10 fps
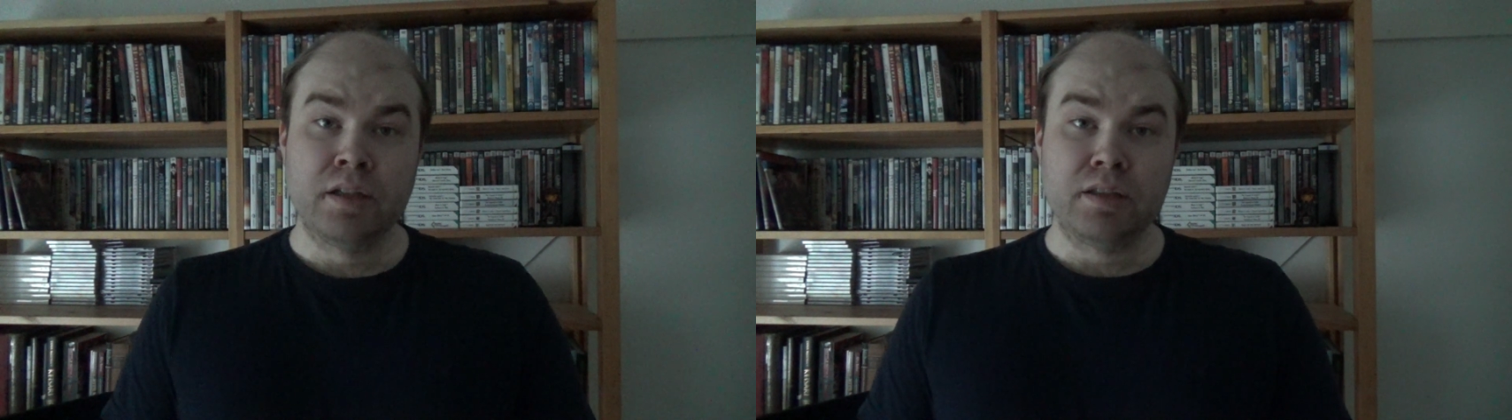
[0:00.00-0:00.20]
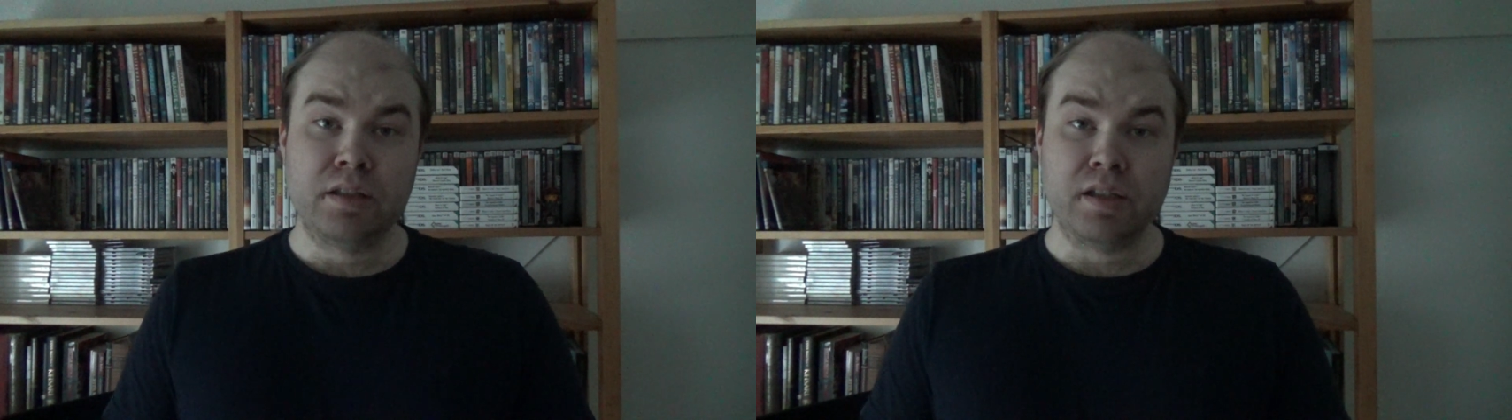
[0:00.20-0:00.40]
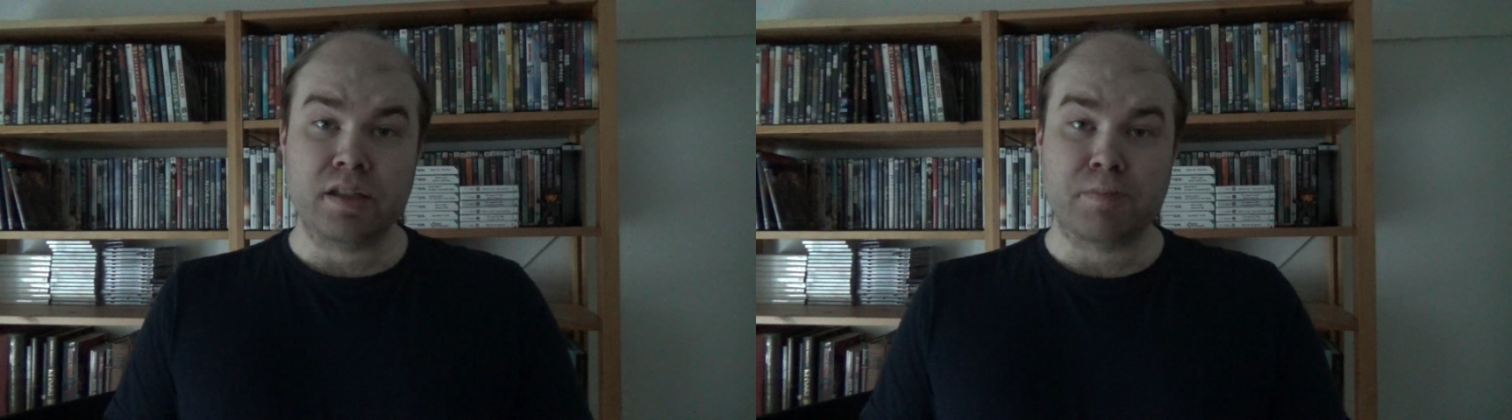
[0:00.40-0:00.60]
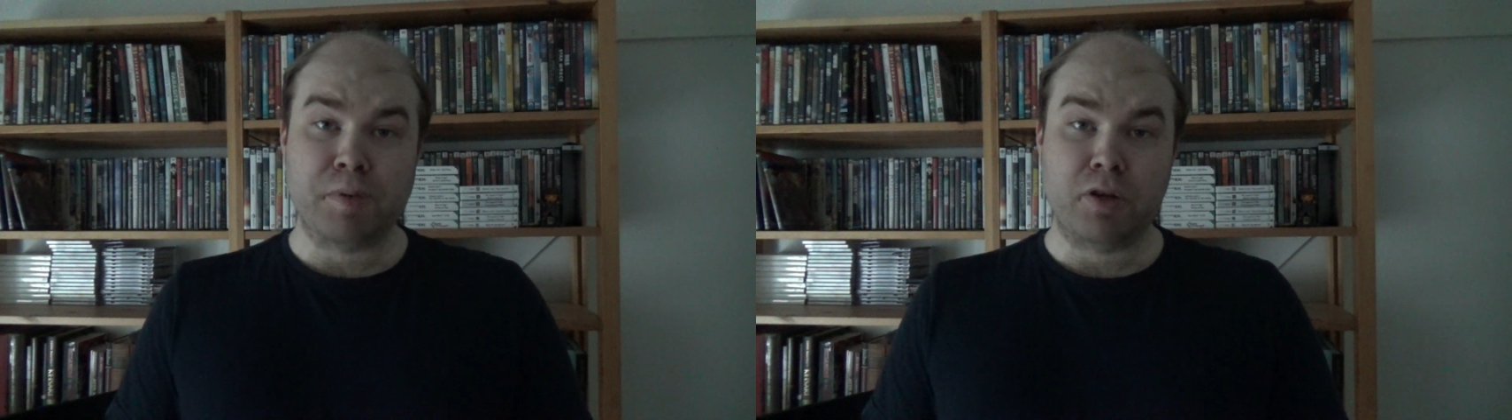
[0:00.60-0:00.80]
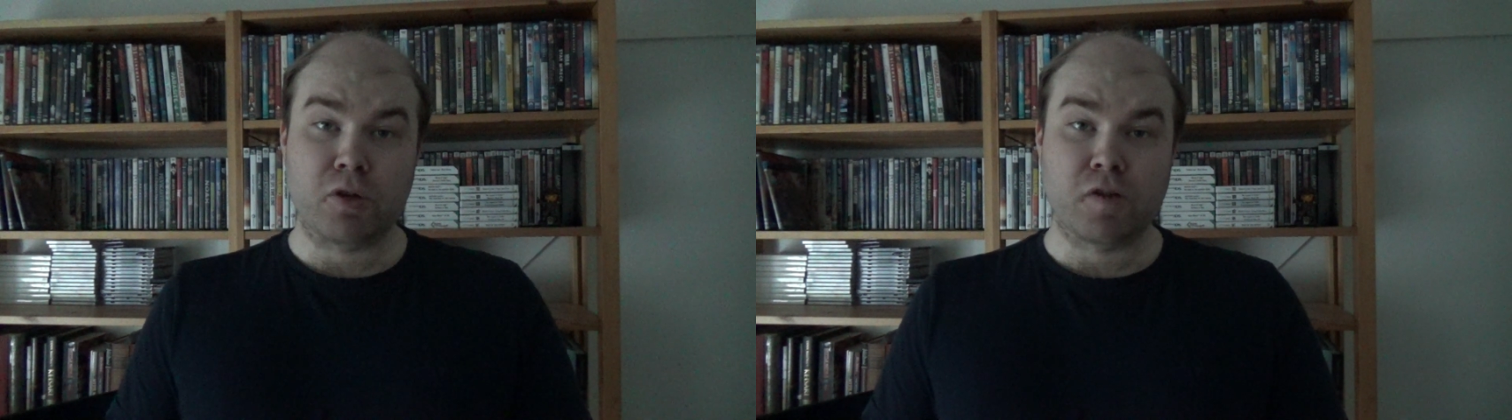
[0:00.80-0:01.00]
This is
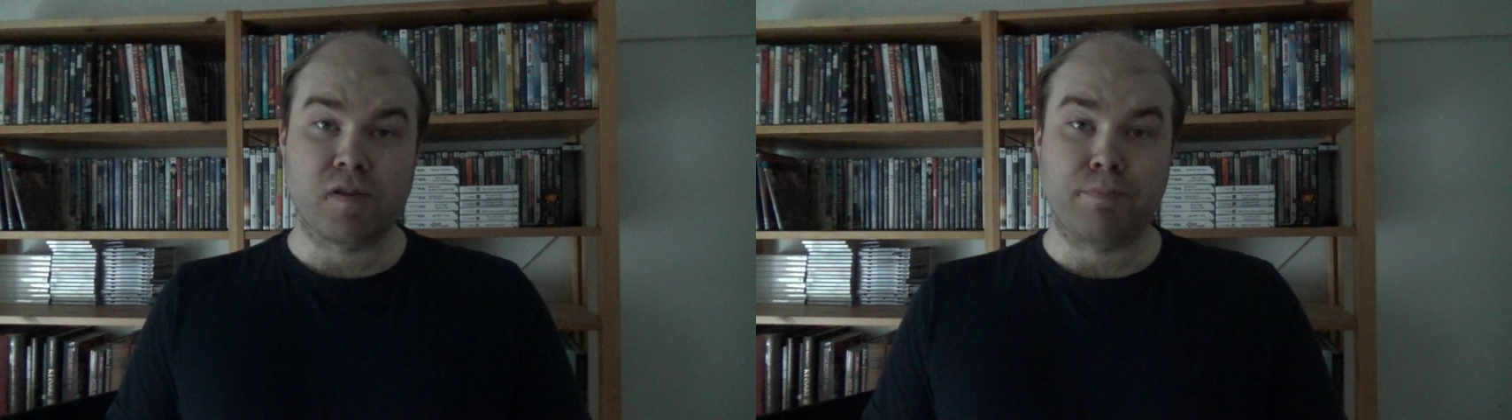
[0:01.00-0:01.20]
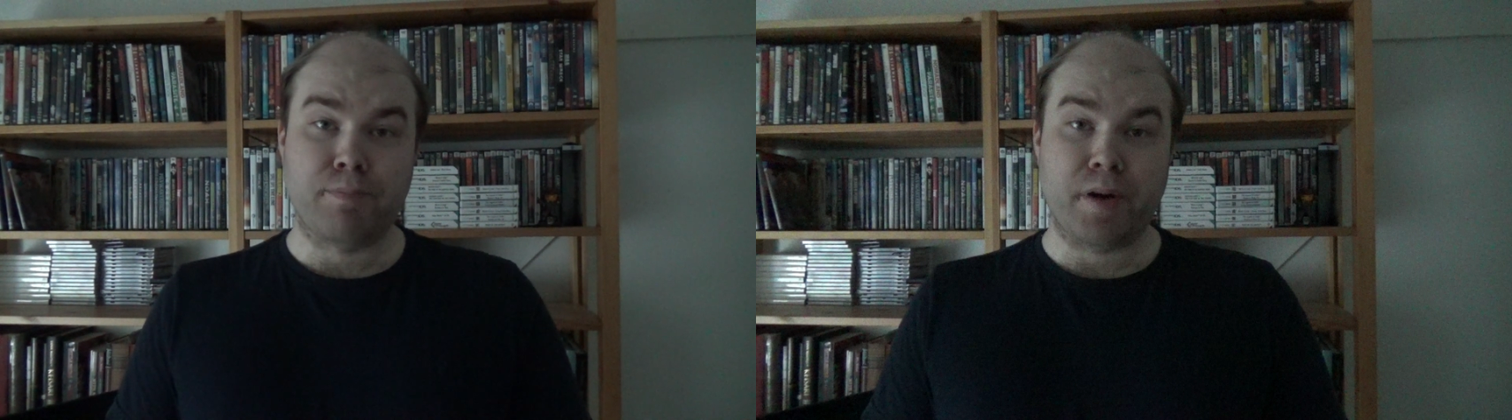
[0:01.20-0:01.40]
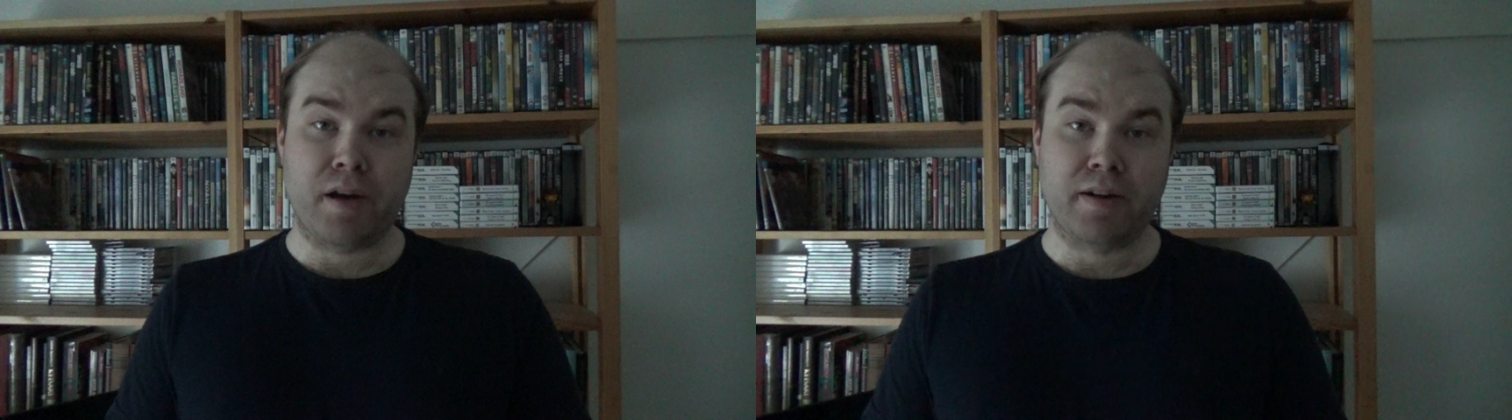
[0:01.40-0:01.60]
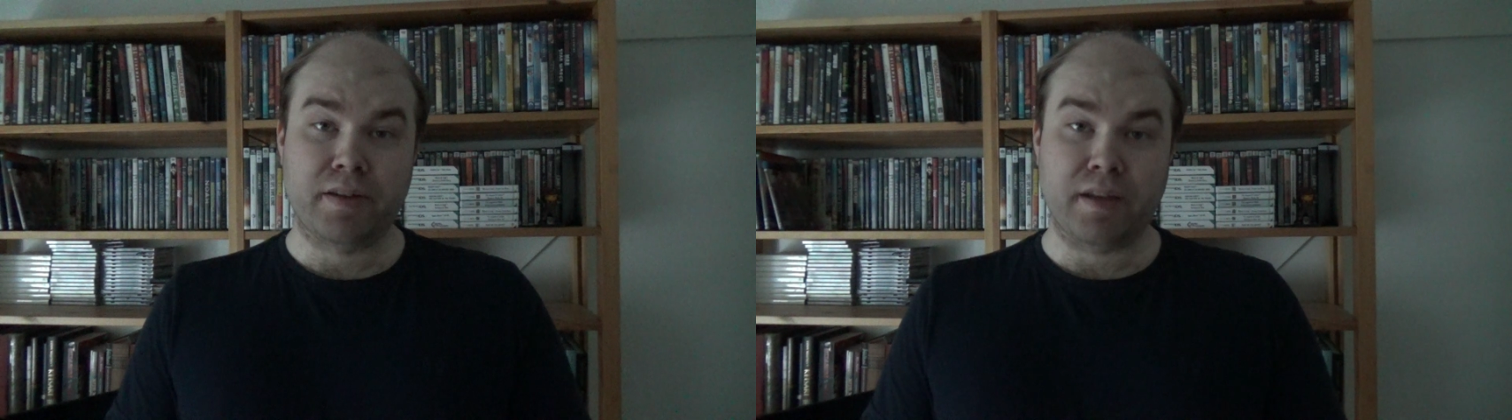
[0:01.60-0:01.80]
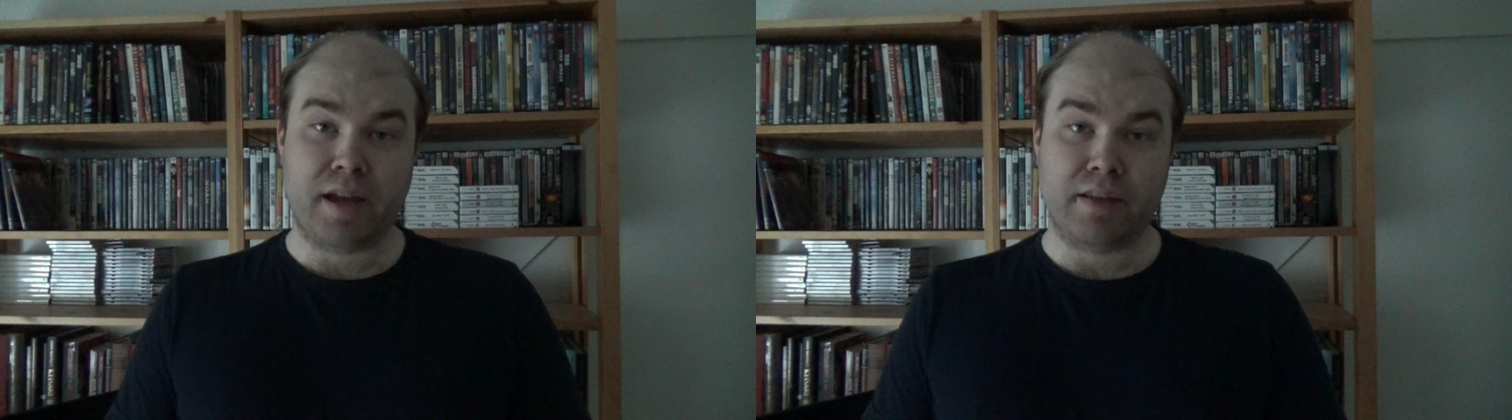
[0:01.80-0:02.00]
because of a bug
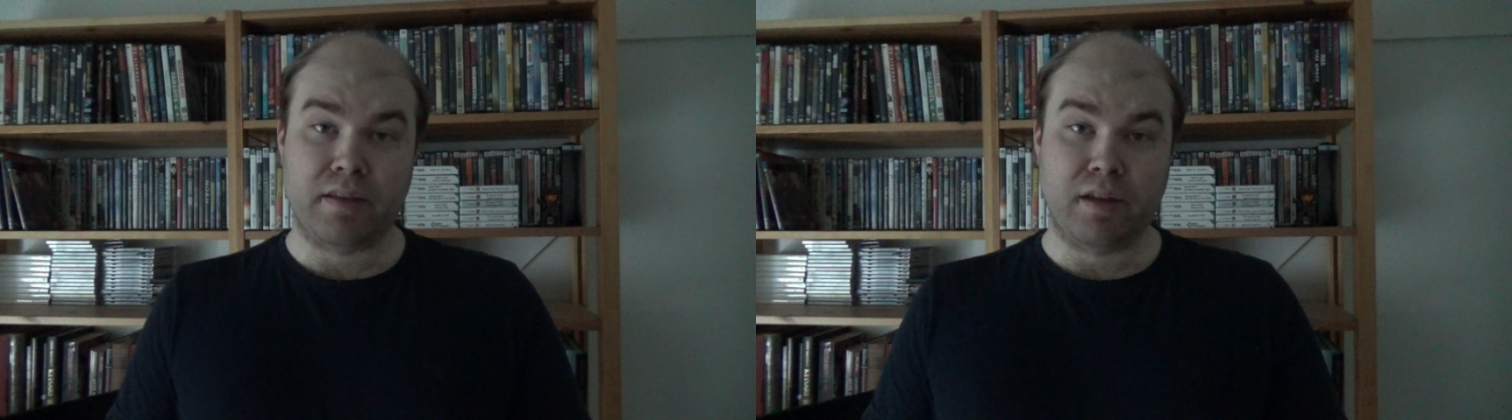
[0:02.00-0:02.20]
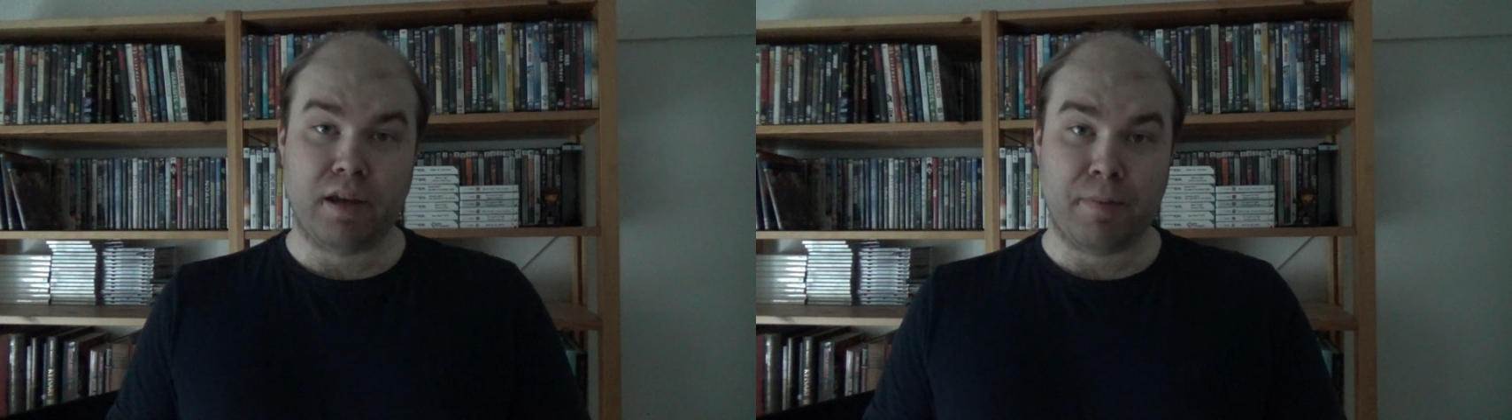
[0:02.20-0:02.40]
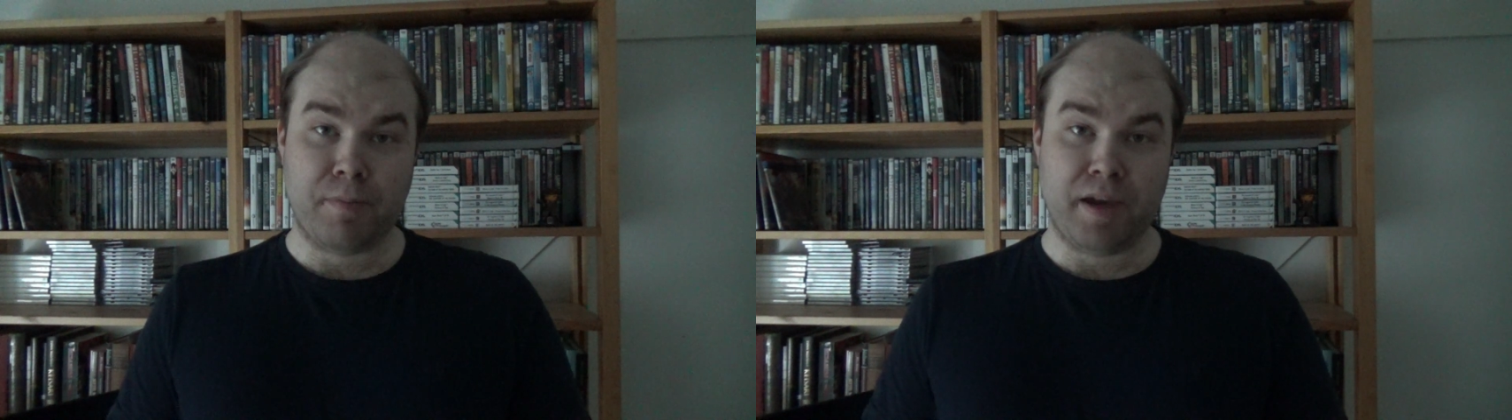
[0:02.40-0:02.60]
that uh,